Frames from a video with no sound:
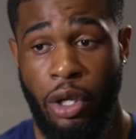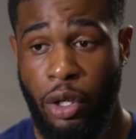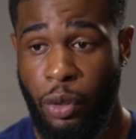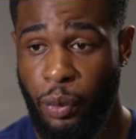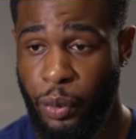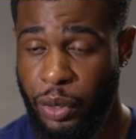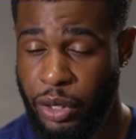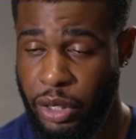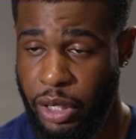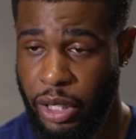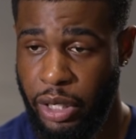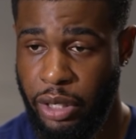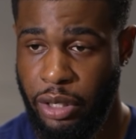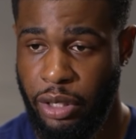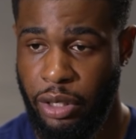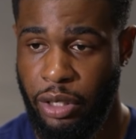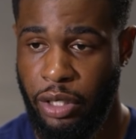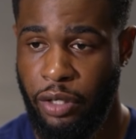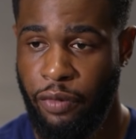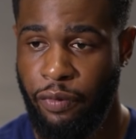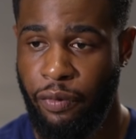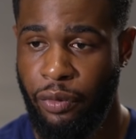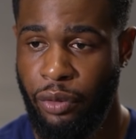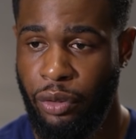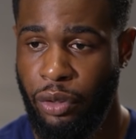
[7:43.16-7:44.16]
we stay
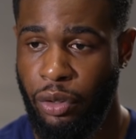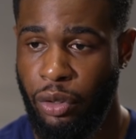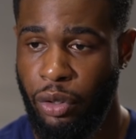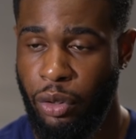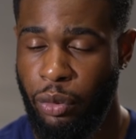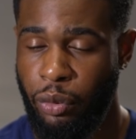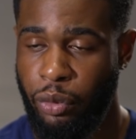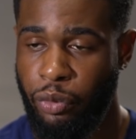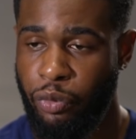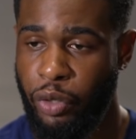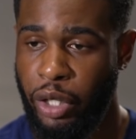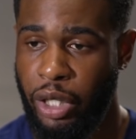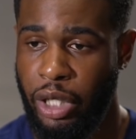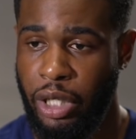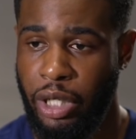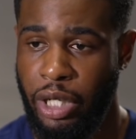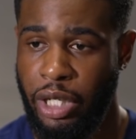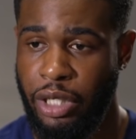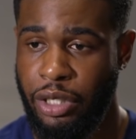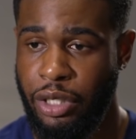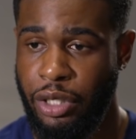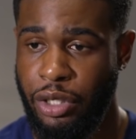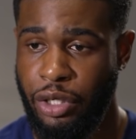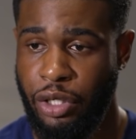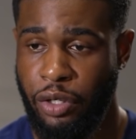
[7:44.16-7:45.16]
together. We
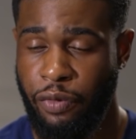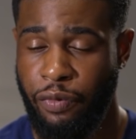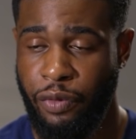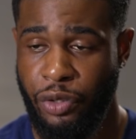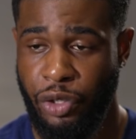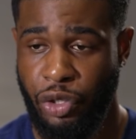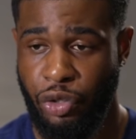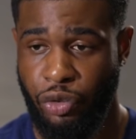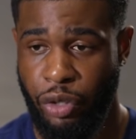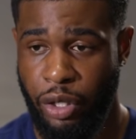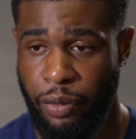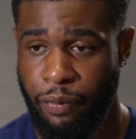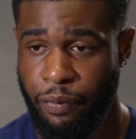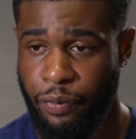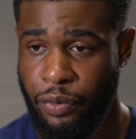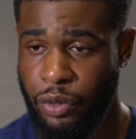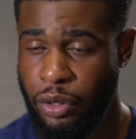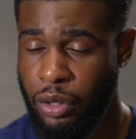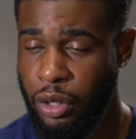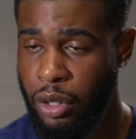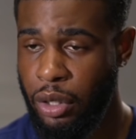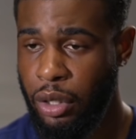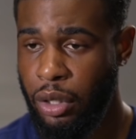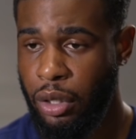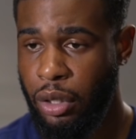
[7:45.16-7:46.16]
recognize each other's
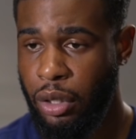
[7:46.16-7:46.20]
strengths,